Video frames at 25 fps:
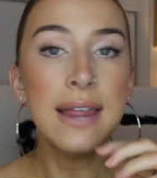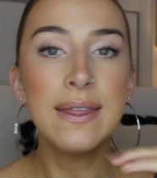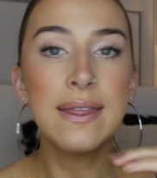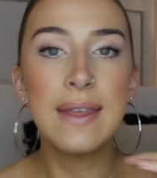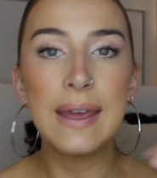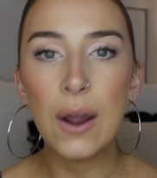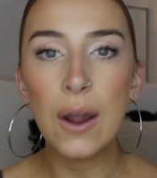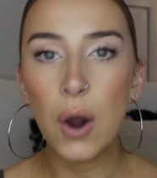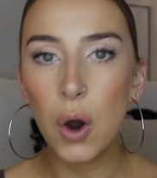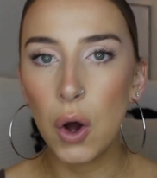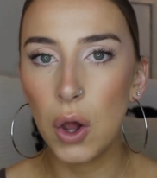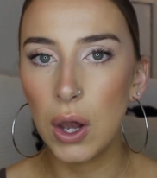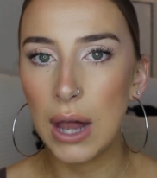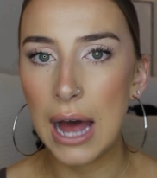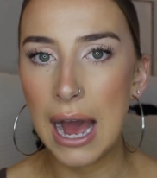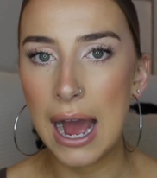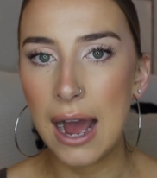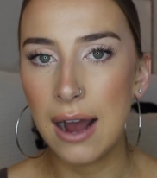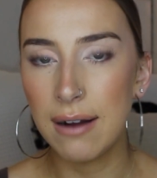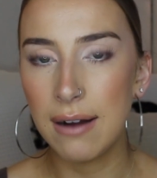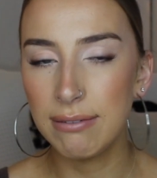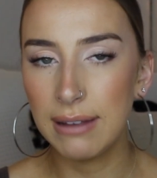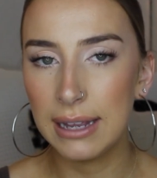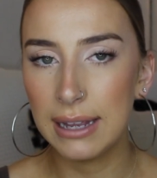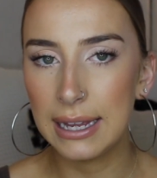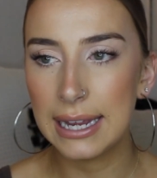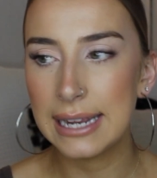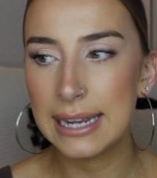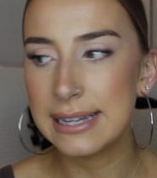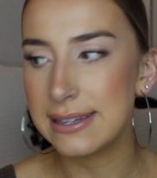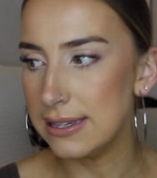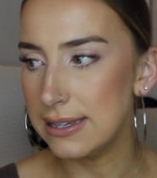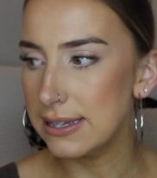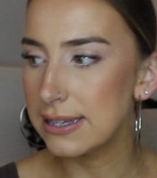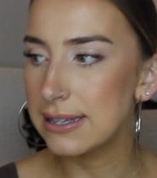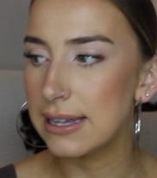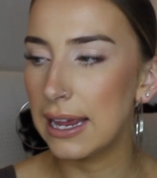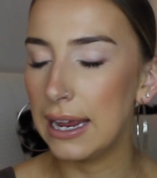They all have like,
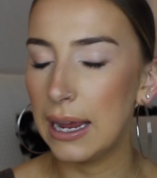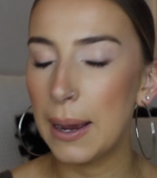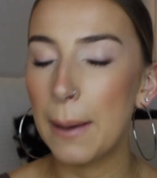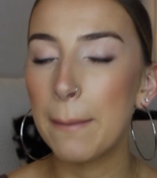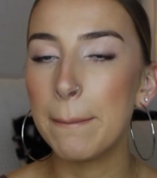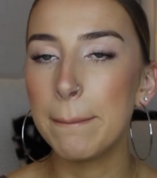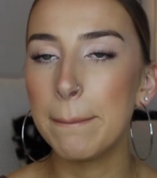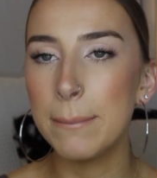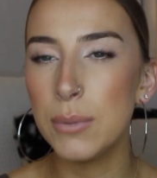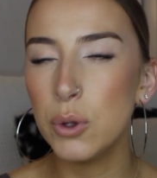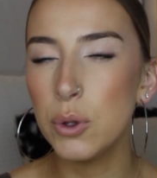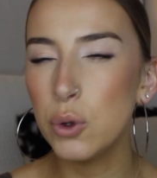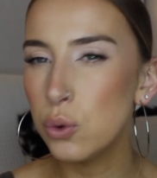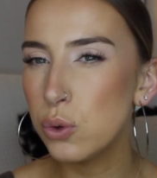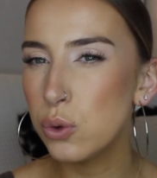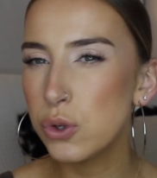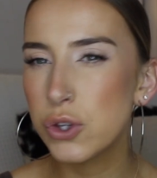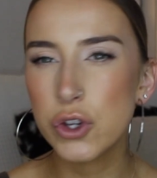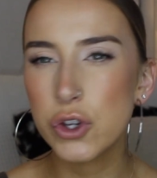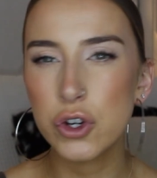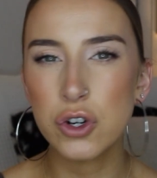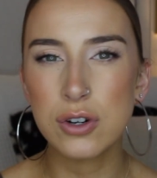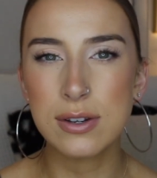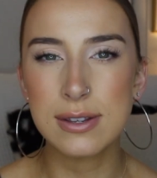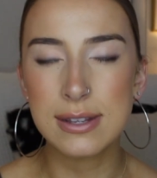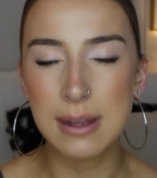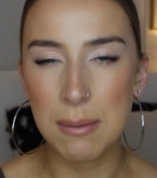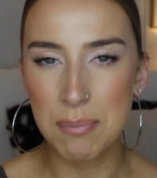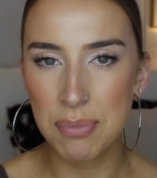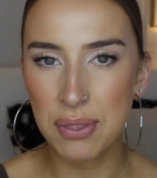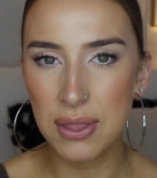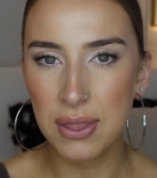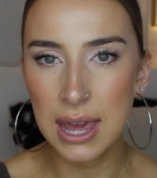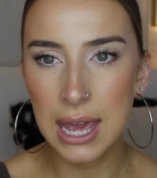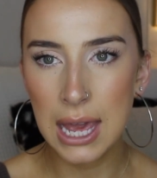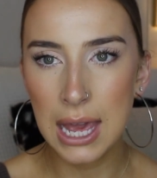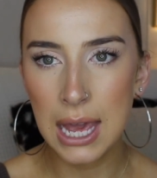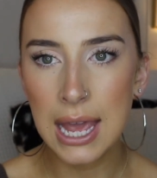it's like a mousse or
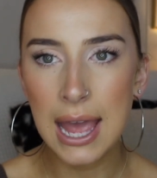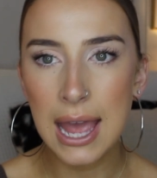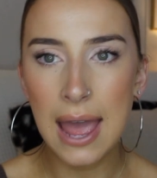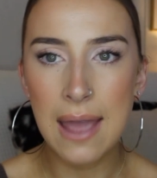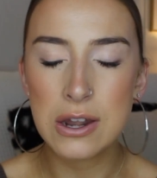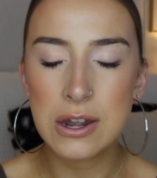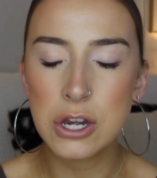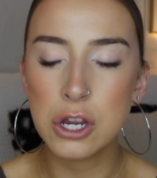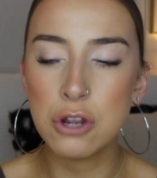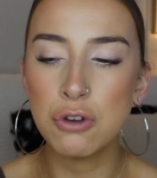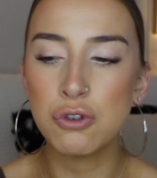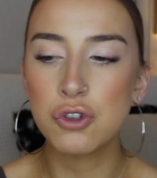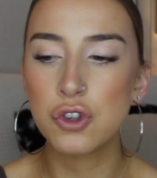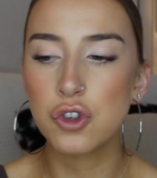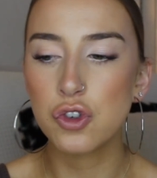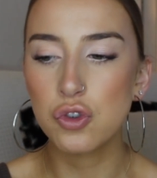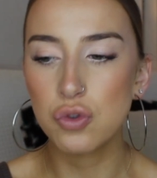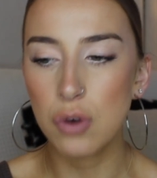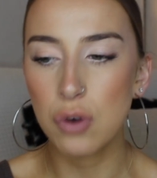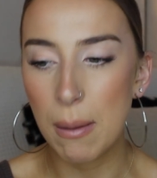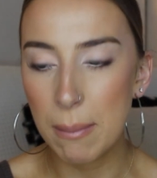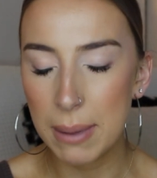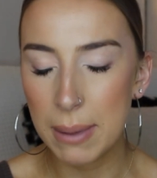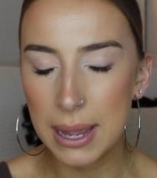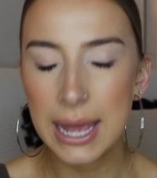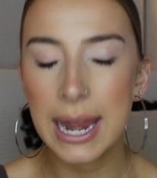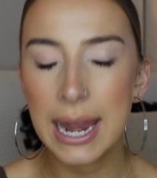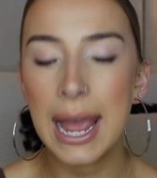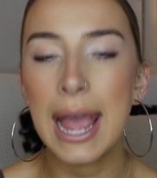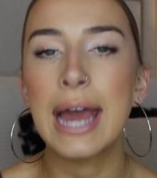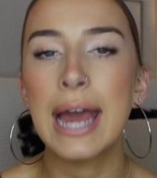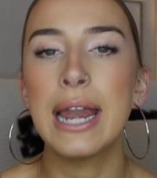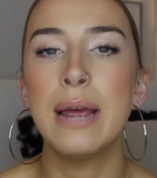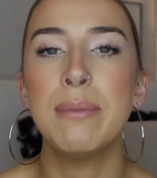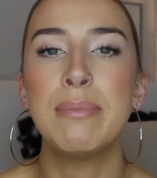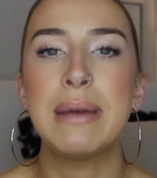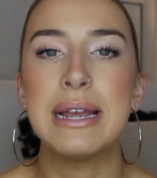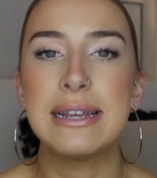something, and you scrub it
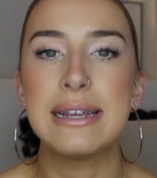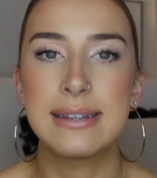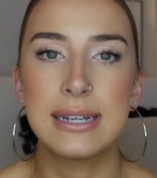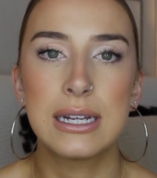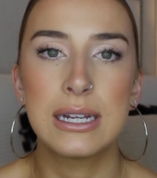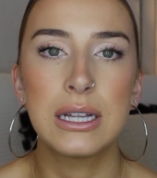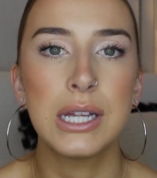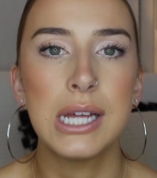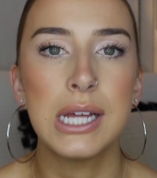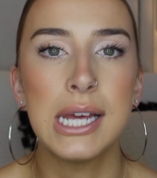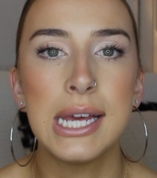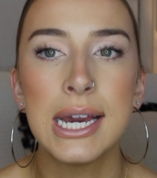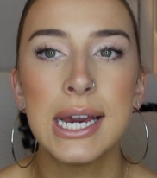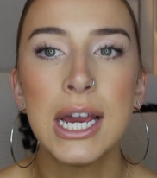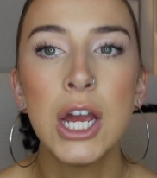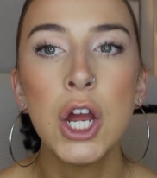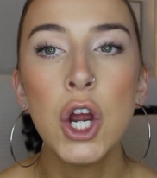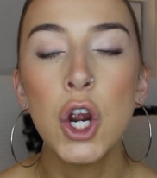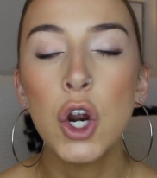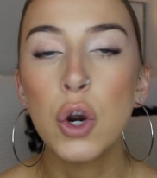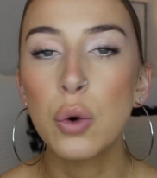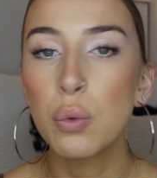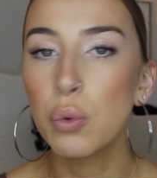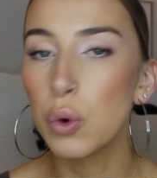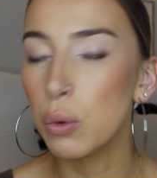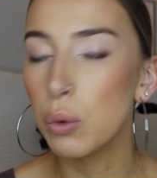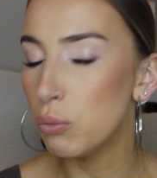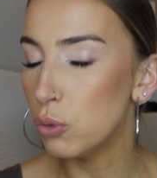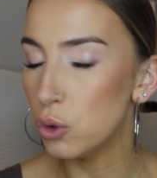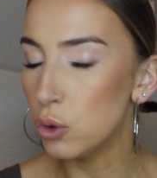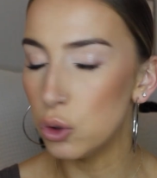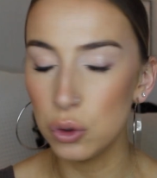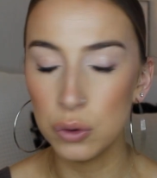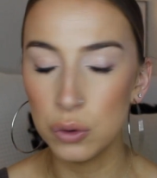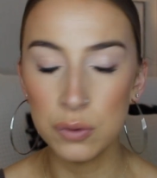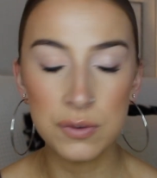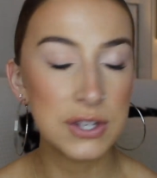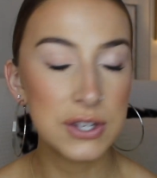and it basically
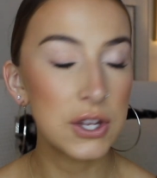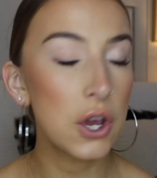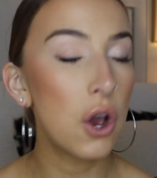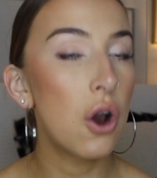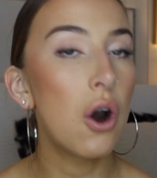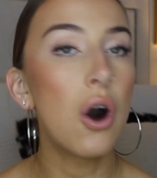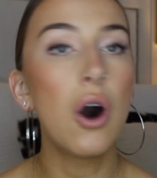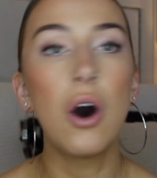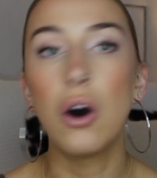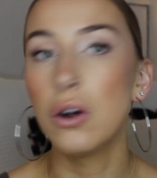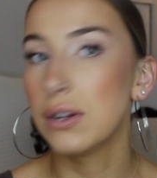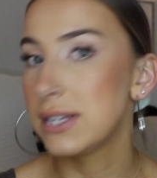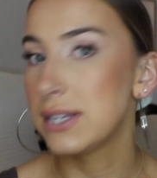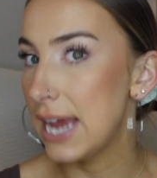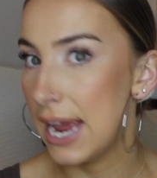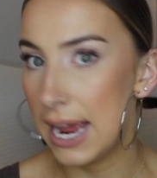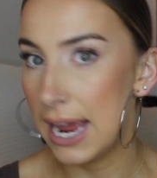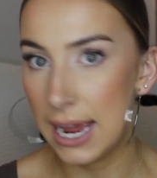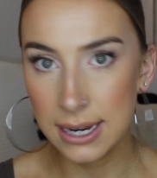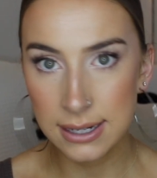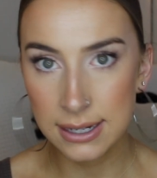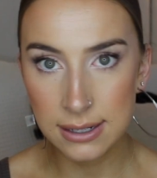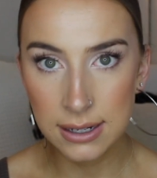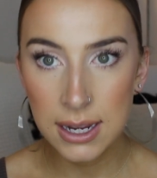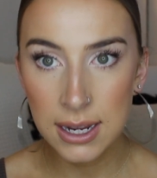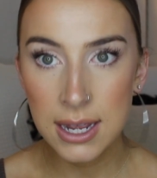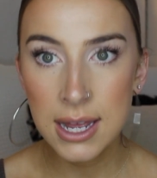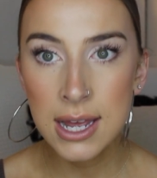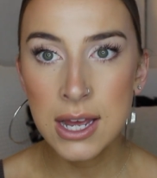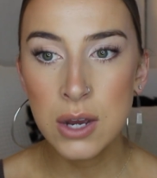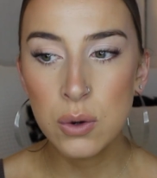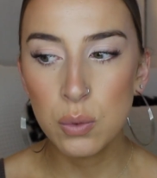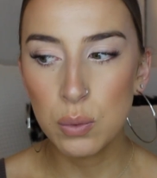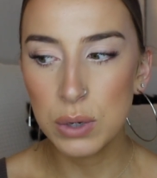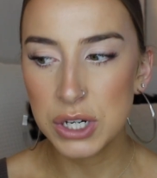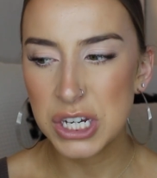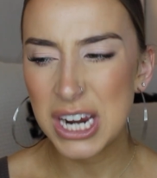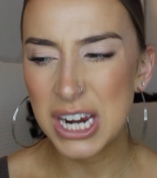removes all tan,
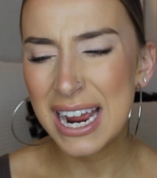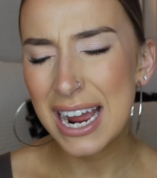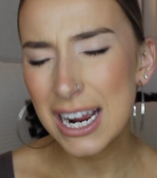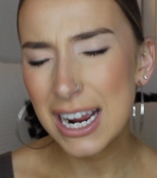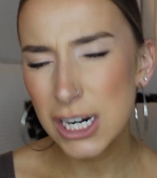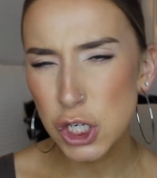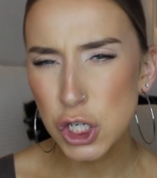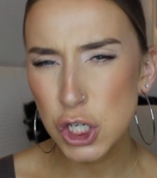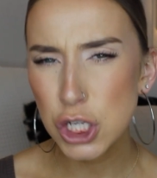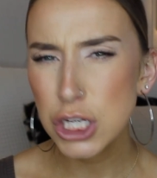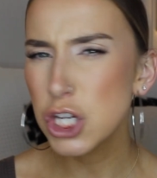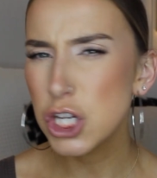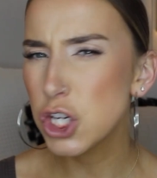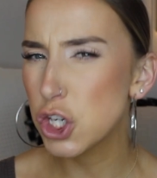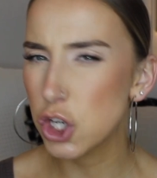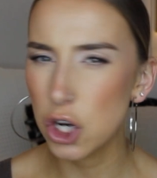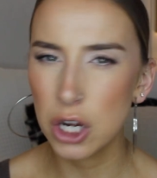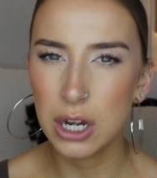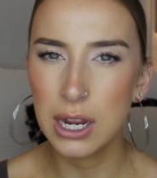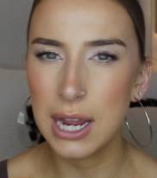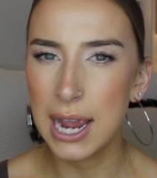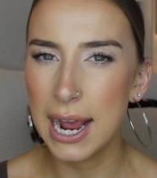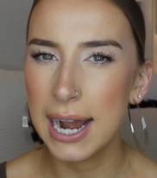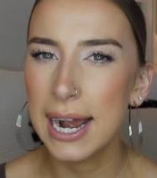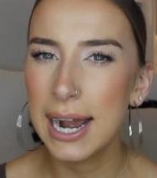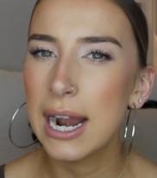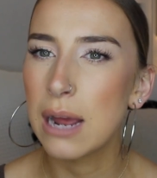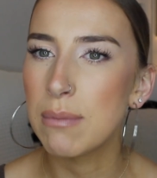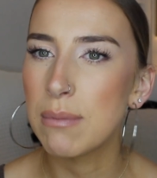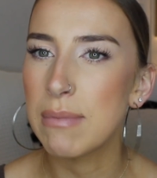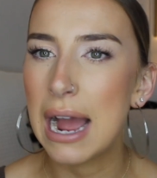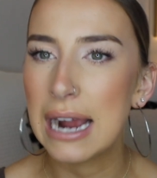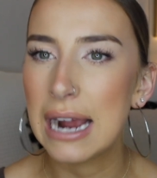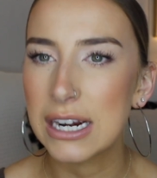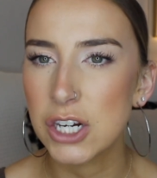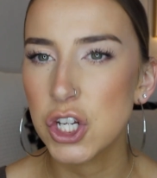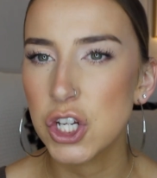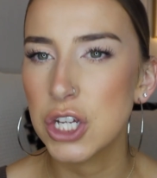which I actually should get and I'm
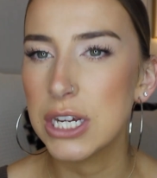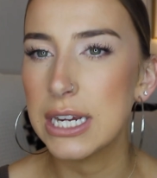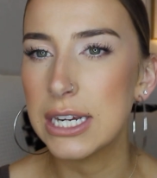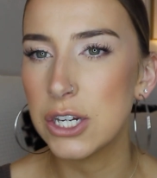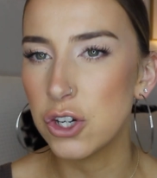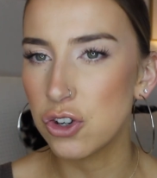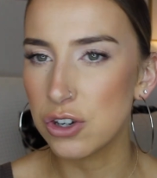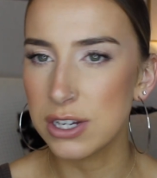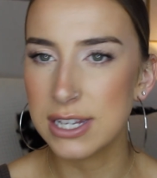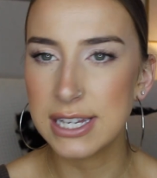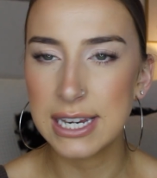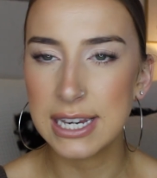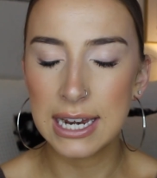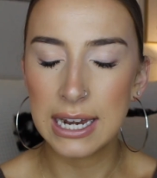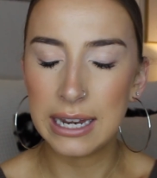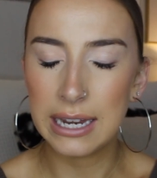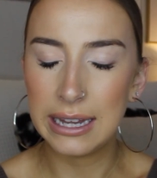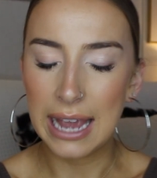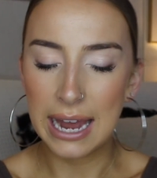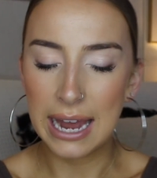actually interested in